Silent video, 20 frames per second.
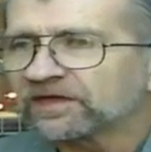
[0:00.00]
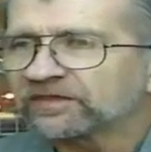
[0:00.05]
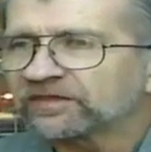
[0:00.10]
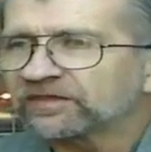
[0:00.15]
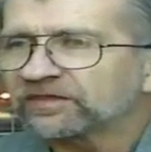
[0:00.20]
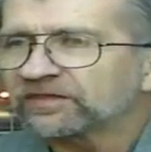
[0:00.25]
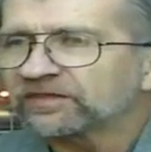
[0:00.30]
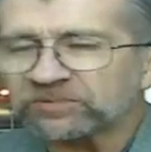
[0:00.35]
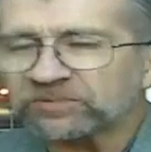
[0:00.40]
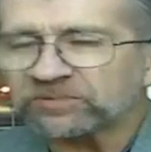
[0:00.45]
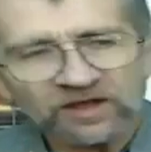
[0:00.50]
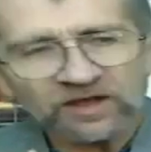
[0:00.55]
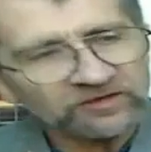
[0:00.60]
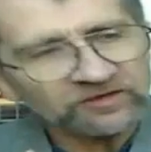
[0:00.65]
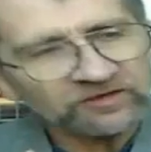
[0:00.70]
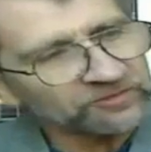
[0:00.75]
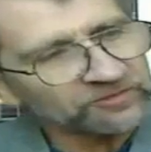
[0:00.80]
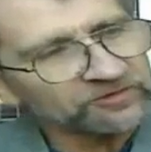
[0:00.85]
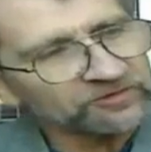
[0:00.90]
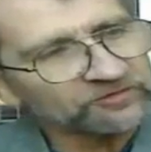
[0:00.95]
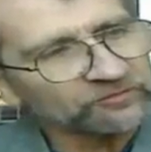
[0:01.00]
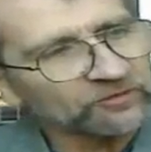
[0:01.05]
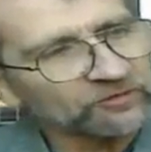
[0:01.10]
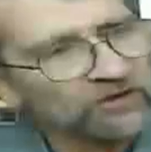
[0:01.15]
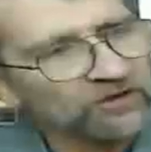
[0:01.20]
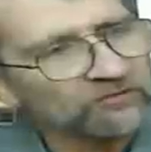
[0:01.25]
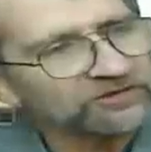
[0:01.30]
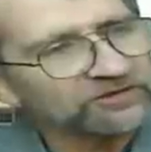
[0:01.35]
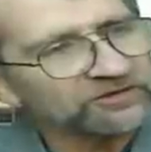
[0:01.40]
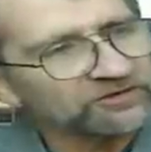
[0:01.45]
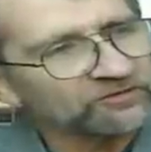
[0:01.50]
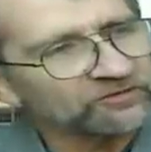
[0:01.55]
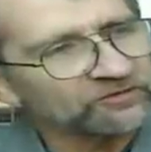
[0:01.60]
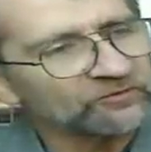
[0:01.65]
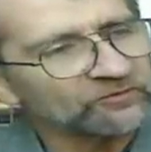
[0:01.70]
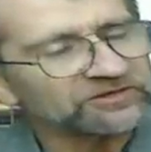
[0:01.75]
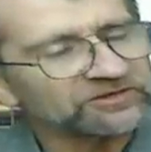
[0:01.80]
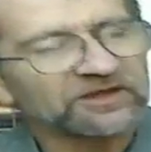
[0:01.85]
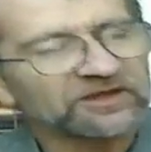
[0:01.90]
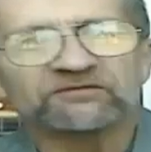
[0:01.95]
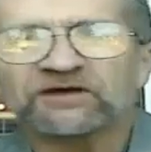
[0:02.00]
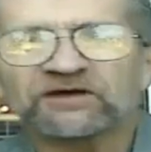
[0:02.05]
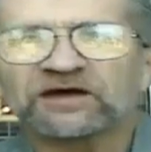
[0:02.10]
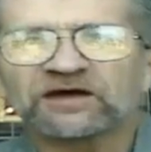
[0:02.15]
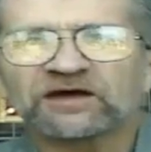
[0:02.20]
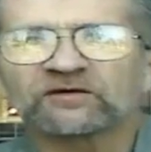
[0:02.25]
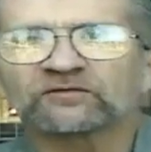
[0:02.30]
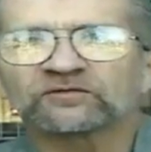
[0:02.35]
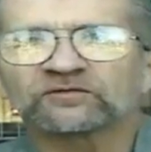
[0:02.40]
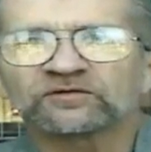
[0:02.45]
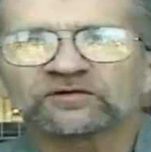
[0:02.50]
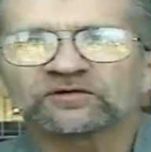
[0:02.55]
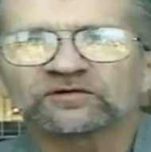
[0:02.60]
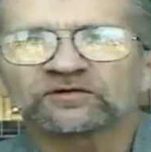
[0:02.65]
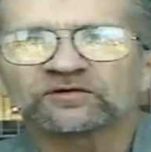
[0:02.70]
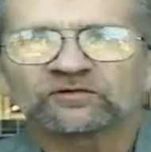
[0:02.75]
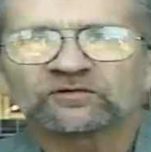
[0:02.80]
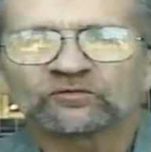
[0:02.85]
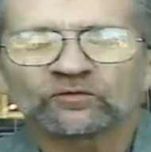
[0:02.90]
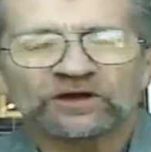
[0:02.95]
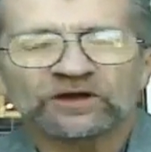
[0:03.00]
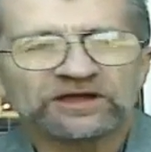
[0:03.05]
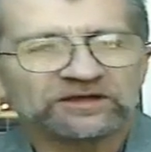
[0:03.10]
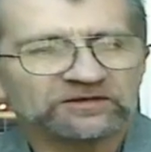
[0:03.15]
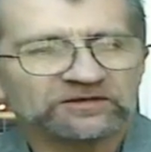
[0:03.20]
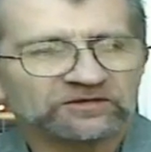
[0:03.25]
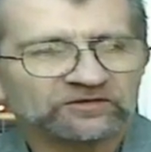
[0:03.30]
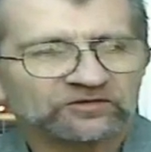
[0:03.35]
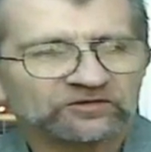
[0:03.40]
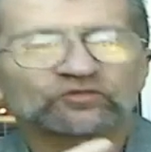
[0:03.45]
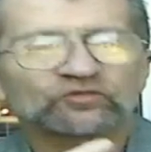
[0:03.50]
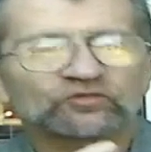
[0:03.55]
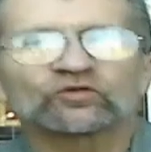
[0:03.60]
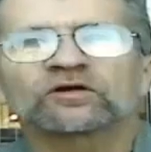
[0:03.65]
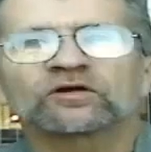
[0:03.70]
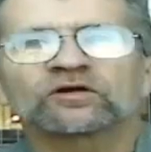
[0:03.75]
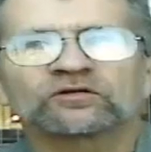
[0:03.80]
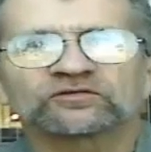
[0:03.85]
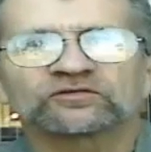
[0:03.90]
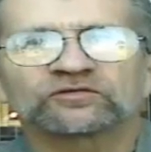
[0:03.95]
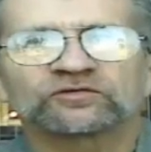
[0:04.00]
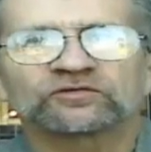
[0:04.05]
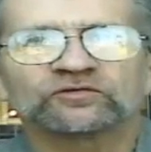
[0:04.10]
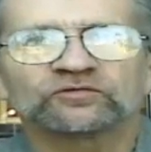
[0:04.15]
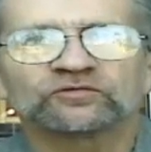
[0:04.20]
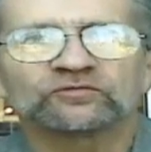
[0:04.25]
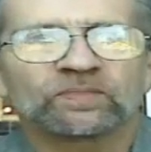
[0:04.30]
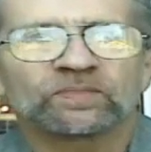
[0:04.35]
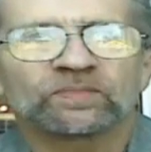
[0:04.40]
that the prosperous were always the ones that I found great struggles to